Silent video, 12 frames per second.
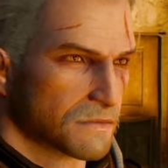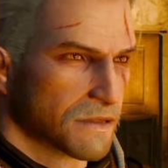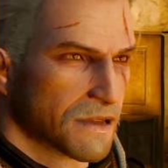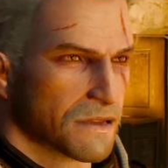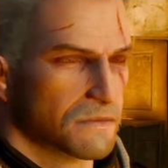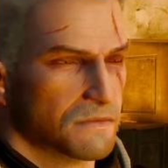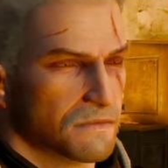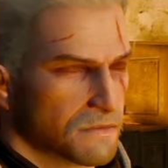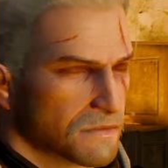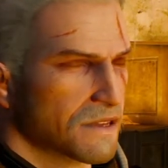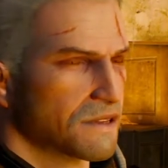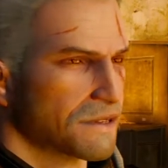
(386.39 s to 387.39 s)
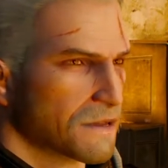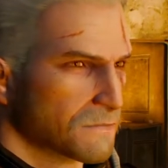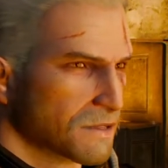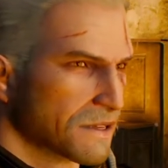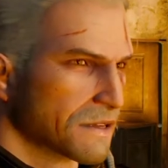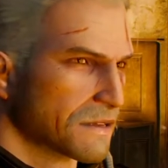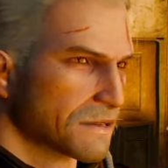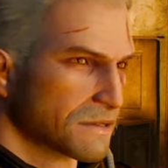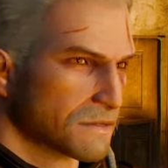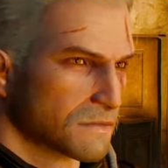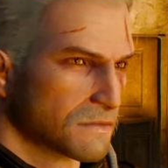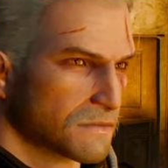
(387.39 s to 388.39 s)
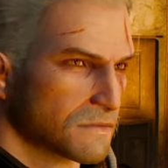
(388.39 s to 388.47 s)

Yeah, there's something else.